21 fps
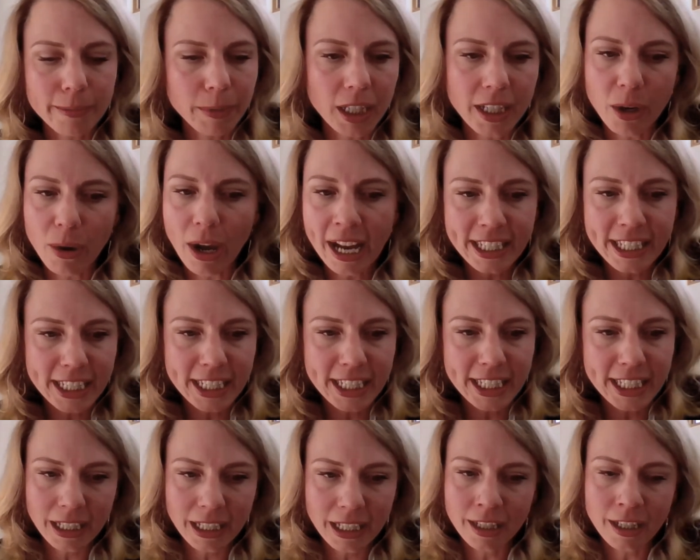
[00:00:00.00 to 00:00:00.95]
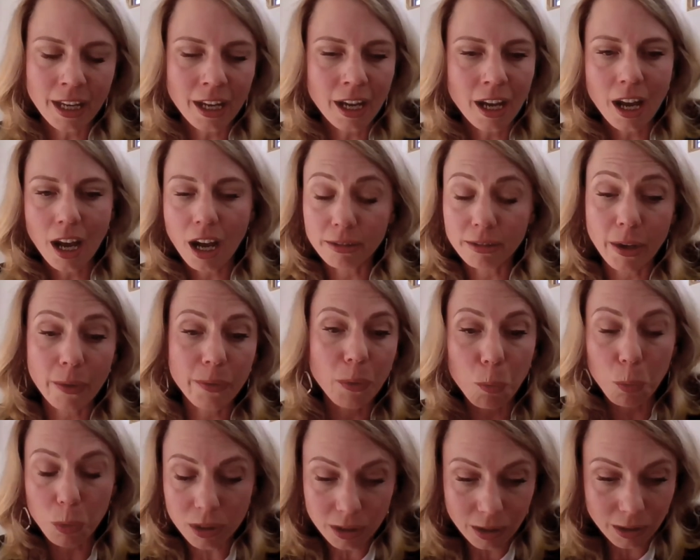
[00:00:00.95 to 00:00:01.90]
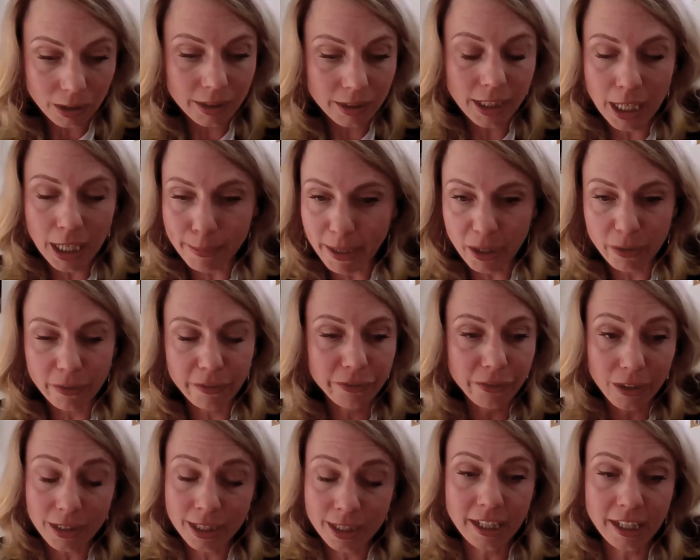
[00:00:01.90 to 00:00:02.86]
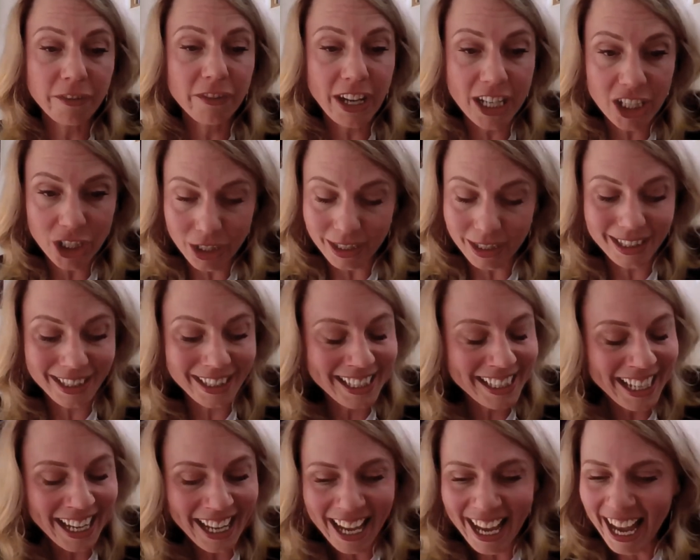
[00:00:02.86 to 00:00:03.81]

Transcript: You know, I speak around the world about false confessions